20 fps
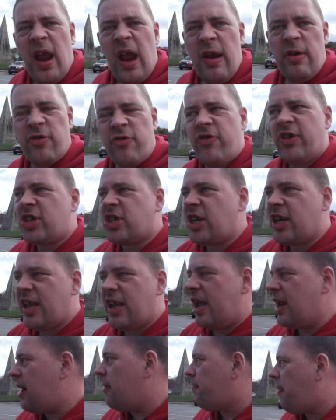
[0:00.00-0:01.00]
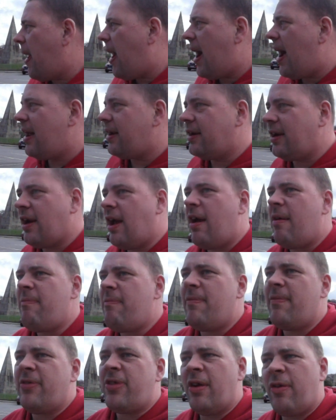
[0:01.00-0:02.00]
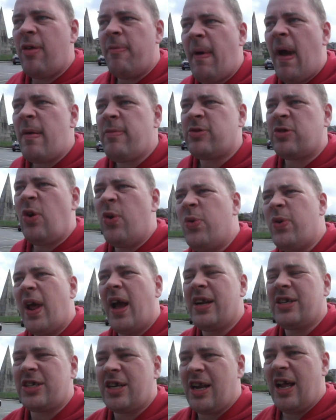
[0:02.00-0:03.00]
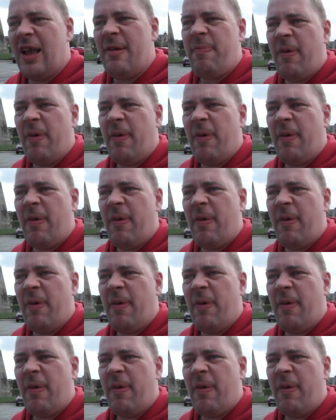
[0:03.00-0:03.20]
It was originally in a band, I don't know what the band was called actually,